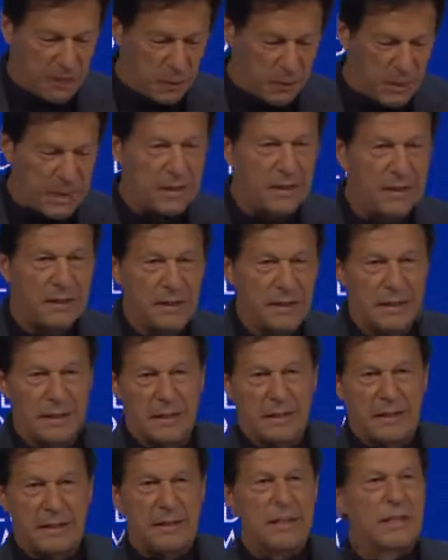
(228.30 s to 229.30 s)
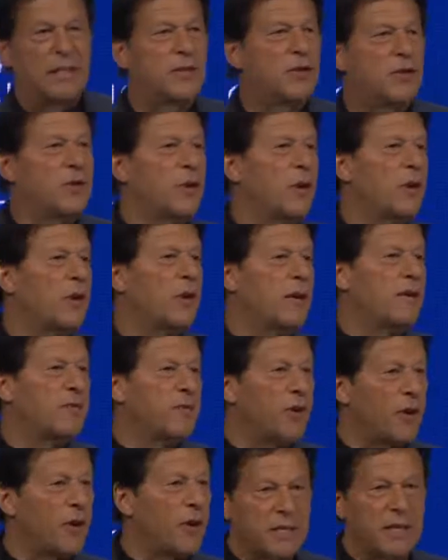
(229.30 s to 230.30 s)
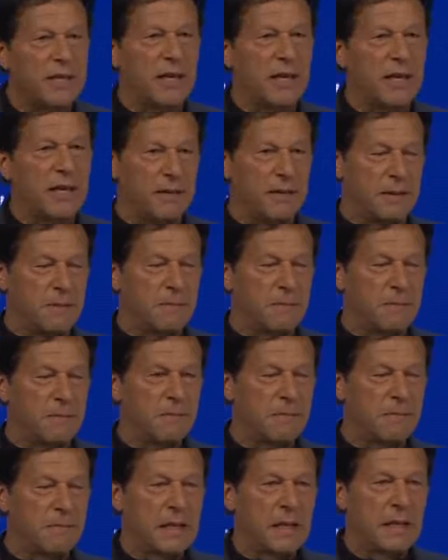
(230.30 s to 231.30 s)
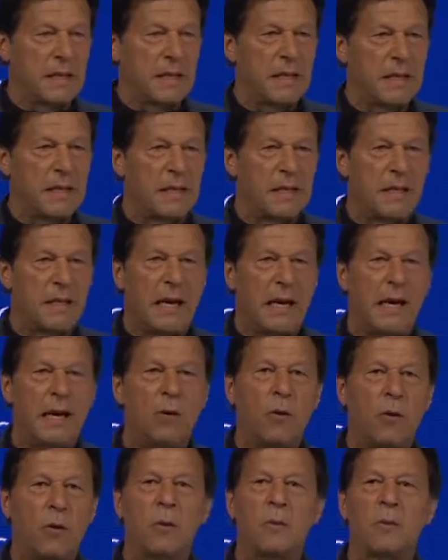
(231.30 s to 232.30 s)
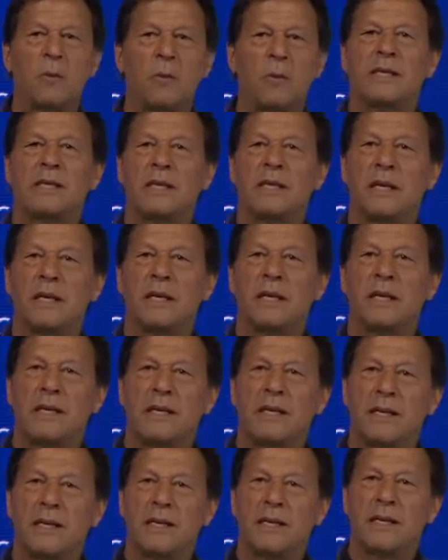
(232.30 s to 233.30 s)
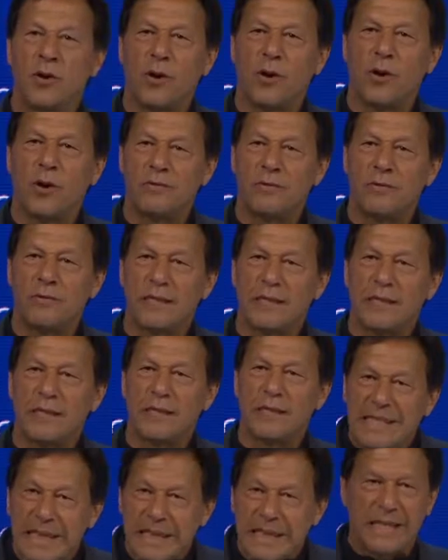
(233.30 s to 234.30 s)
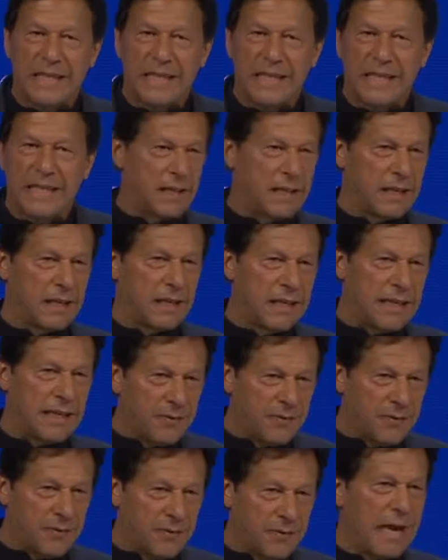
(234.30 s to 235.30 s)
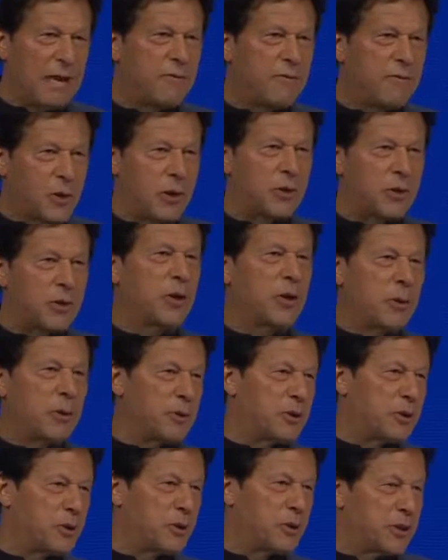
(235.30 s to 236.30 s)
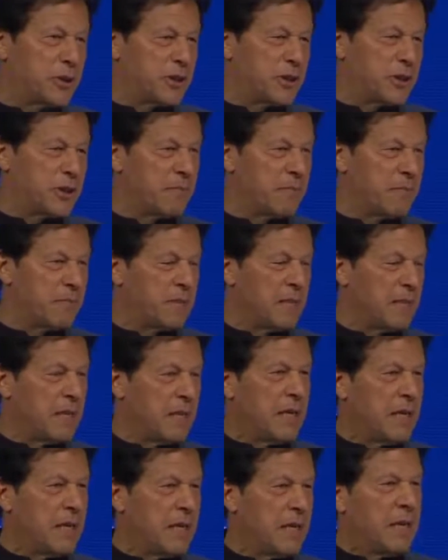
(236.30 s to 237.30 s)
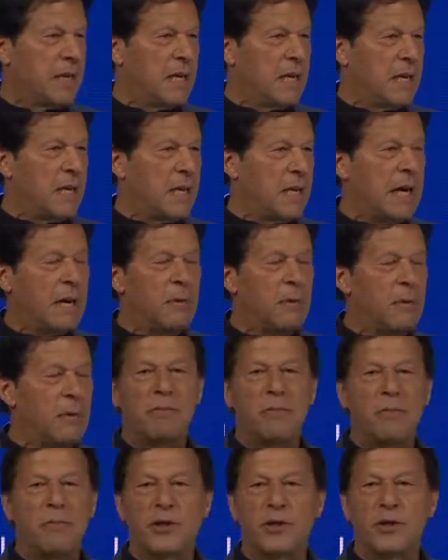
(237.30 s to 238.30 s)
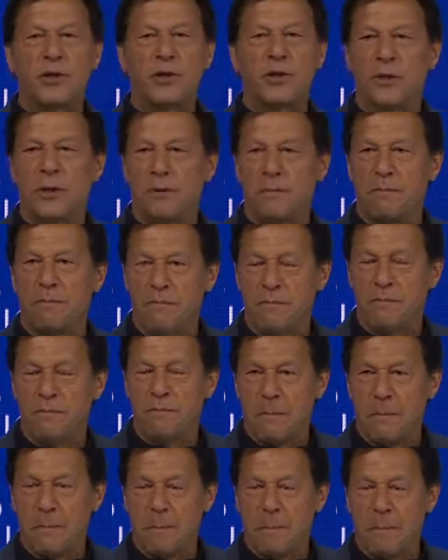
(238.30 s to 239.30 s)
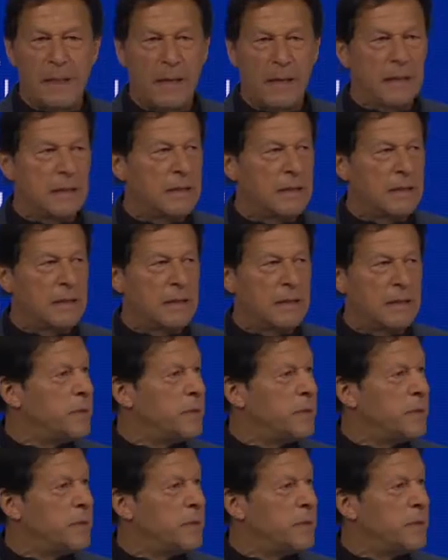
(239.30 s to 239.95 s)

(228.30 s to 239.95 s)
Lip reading: we destroyed our forest cover, I always resolved the second thing, that if I ever got the opportunity, I would make sure that